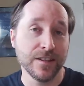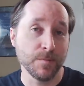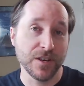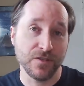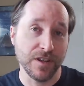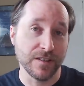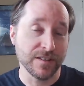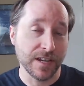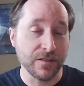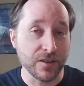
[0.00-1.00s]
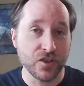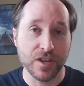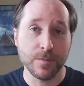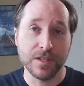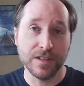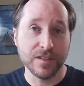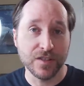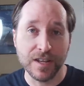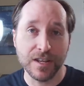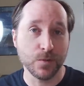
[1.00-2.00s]
especially on sailing ships and in
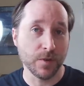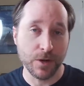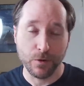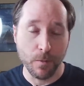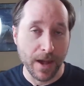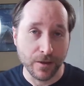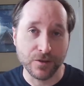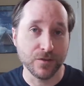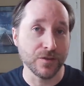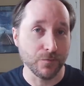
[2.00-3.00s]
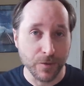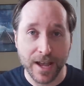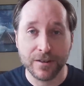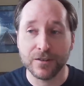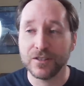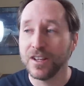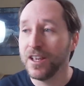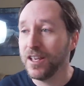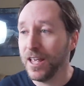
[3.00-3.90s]
cities where they were mousers and ratters.